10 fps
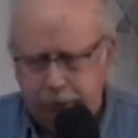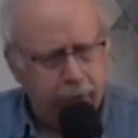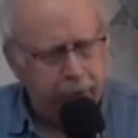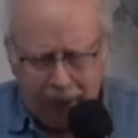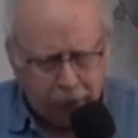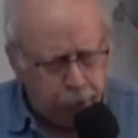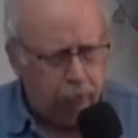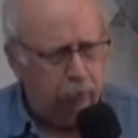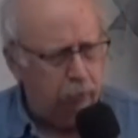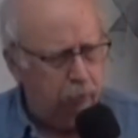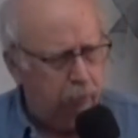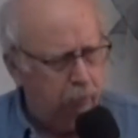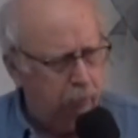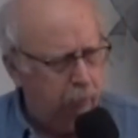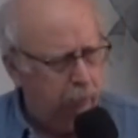natural,
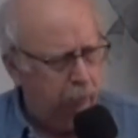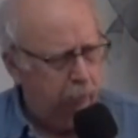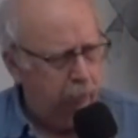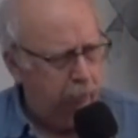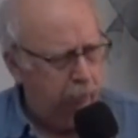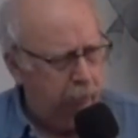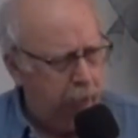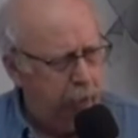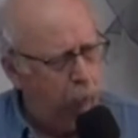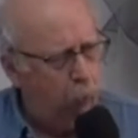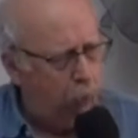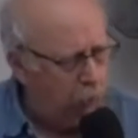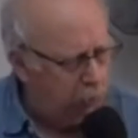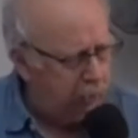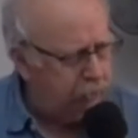in a
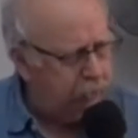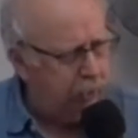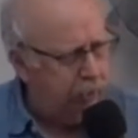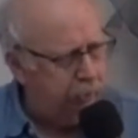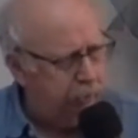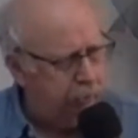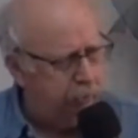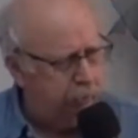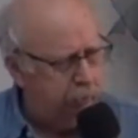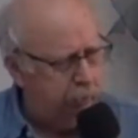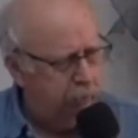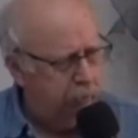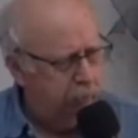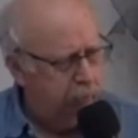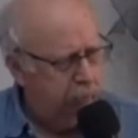worldly sense,
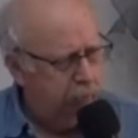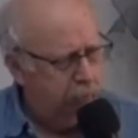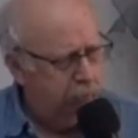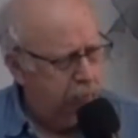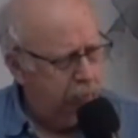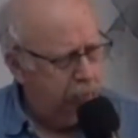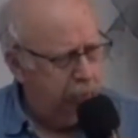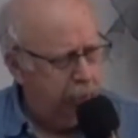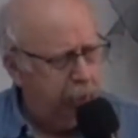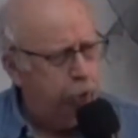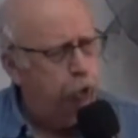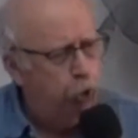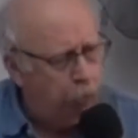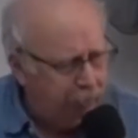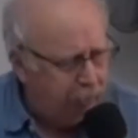in a
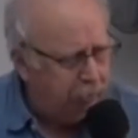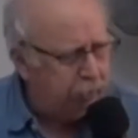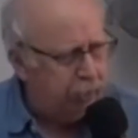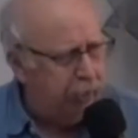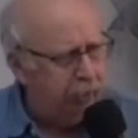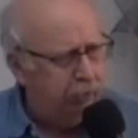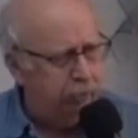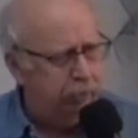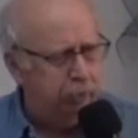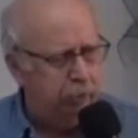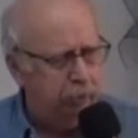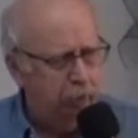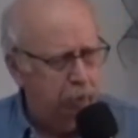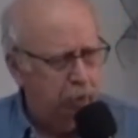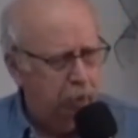human sense,
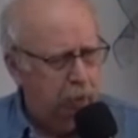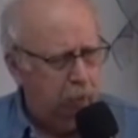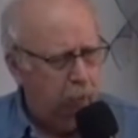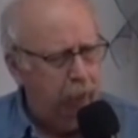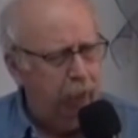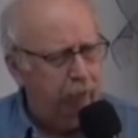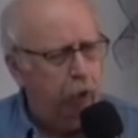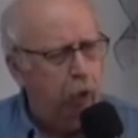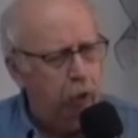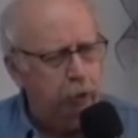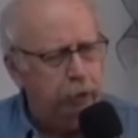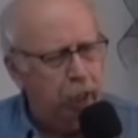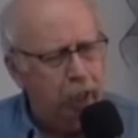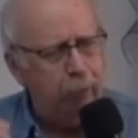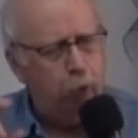we have a hard
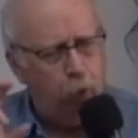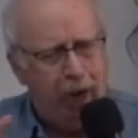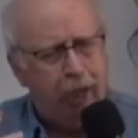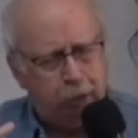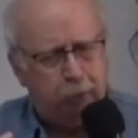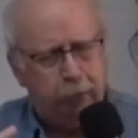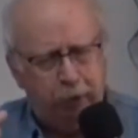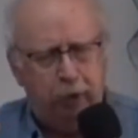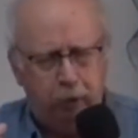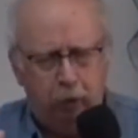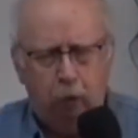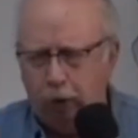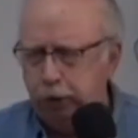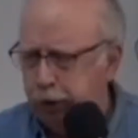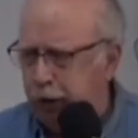time grasping
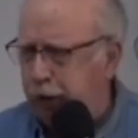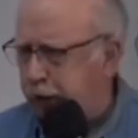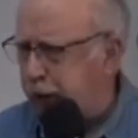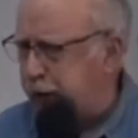what Jesus